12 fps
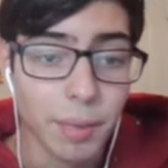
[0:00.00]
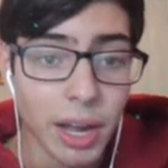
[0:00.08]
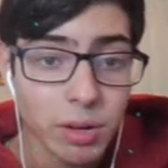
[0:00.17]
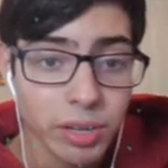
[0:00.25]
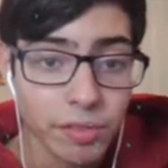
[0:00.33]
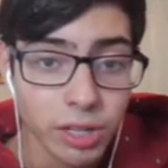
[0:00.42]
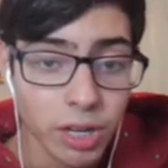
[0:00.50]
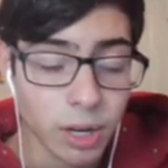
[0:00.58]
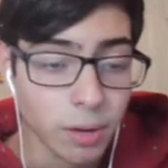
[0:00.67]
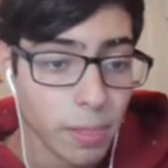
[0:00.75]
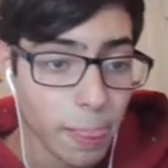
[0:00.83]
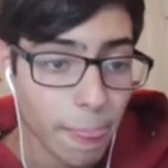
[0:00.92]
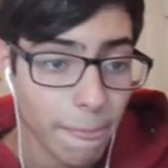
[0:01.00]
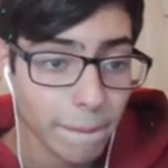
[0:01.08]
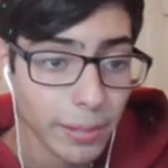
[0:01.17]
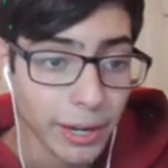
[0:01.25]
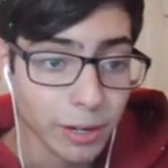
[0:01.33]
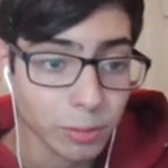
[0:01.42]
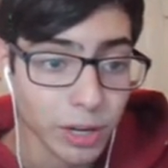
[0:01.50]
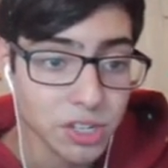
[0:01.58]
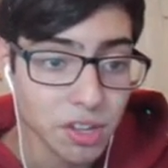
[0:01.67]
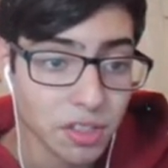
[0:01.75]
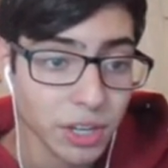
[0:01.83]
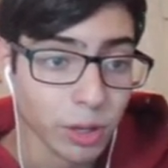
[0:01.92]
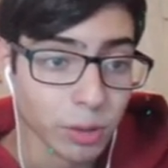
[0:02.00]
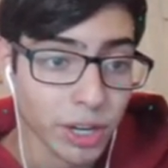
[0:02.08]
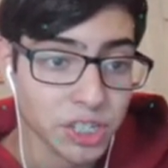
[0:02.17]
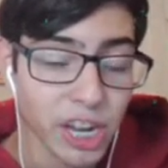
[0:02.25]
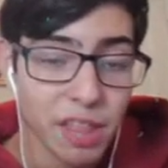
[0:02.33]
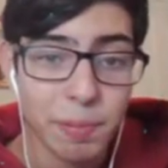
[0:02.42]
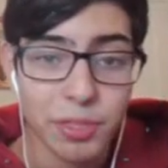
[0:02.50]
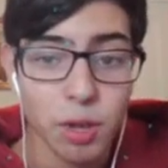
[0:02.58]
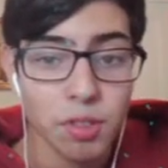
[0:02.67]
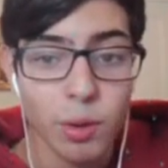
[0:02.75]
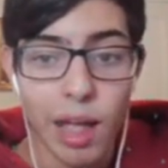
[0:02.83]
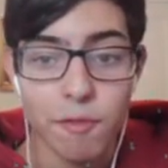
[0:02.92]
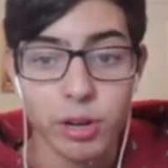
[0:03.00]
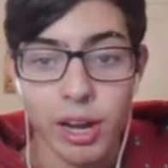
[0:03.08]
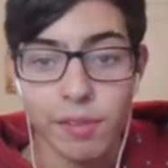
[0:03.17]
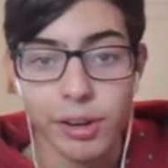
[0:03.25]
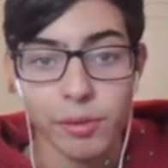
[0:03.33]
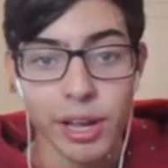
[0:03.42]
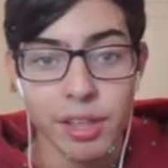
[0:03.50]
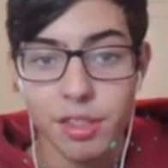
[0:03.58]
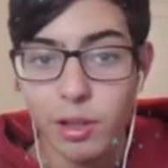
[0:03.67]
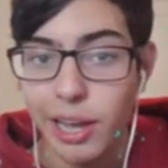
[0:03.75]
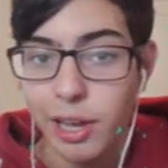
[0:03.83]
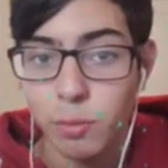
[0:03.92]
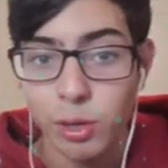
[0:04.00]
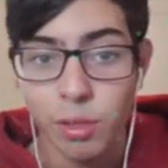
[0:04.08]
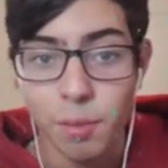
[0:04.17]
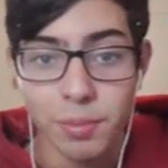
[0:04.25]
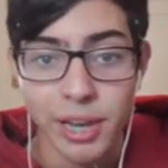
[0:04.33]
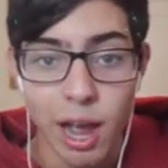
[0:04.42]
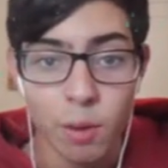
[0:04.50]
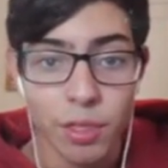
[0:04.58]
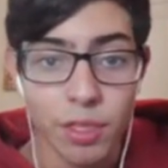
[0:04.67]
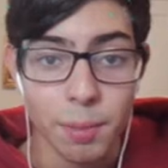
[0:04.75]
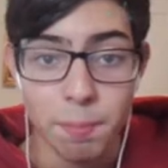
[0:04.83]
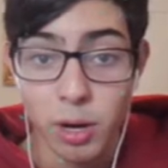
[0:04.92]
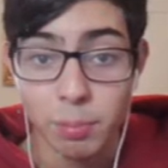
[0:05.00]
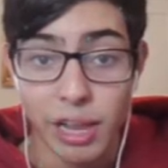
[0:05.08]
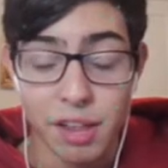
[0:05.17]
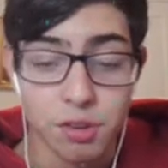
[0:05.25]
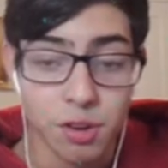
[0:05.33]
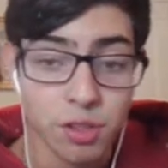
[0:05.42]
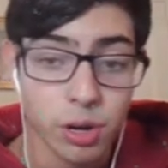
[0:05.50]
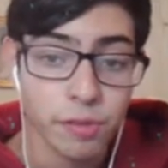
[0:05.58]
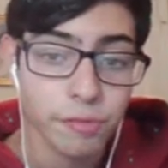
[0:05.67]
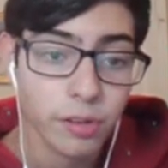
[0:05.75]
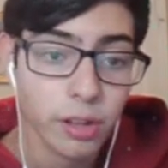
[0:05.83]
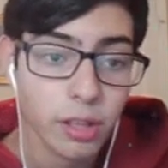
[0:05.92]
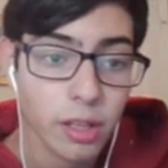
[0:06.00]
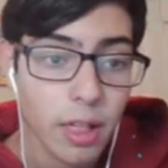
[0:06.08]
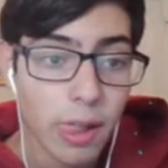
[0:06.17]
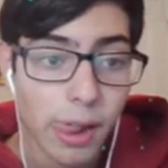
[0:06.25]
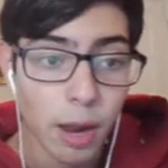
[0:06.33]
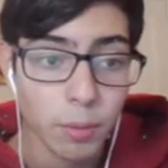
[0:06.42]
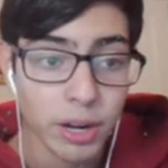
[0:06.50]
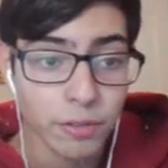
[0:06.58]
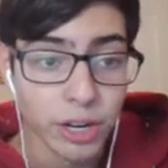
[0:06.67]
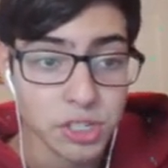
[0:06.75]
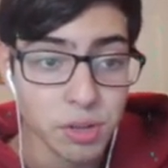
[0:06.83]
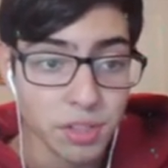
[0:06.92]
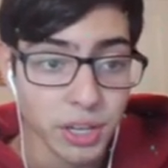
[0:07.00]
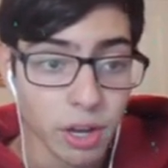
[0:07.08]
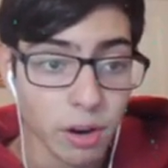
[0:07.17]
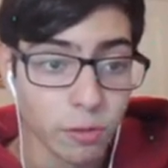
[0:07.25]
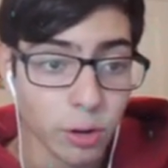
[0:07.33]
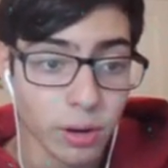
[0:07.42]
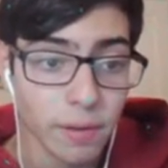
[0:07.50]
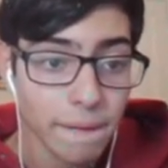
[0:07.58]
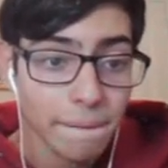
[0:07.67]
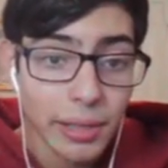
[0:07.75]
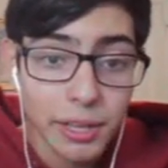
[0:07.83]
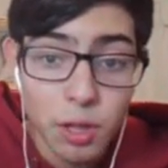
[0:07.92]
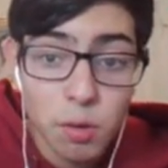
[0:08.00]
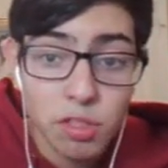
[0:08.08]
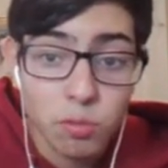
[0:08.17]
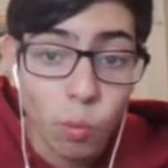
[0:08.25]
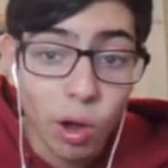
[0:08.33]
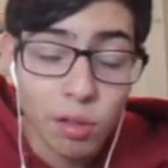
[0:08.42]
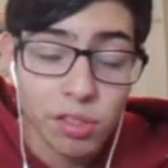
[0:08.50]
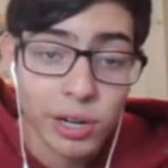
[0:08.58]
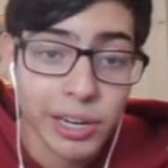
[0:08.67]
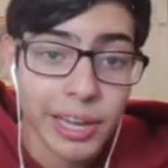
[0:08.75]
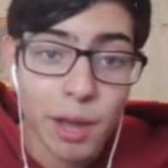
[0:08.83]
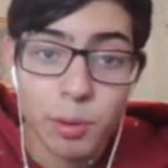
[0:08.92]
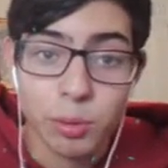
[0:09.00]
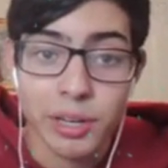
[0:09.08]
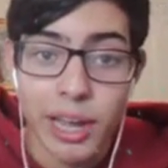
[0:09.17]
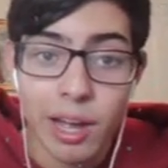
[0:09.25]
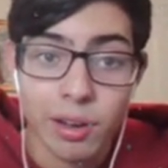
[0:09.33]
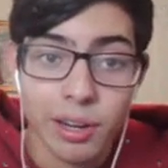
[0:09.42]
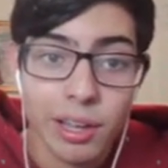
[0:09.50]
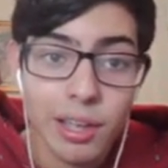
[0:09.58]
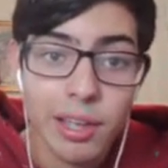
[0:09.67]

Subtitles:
don't even know. Like Registeel or Regice, but those don't have recovery, right? So I can whittle them down with a Moonblast or a Surf, whatever I choose to go for. Like, those walls are gonna get whittled down,